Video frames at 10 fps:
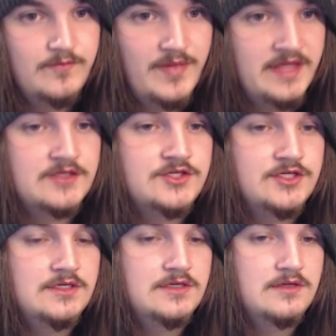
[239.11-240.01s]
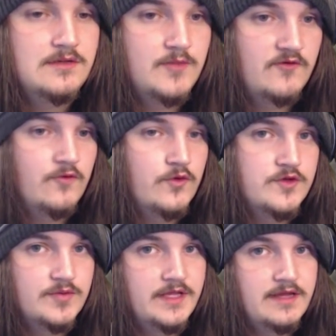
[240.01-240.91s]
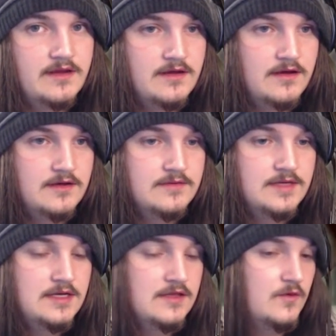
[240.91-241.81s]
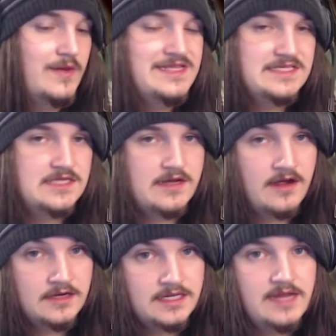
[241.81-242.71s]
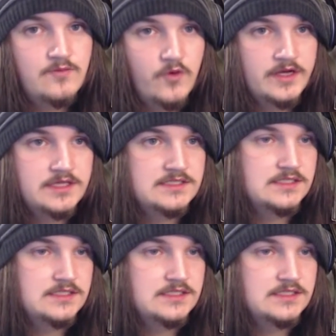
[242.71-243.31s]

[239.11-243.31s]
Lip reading: pitch before you play a card. The way this card game works is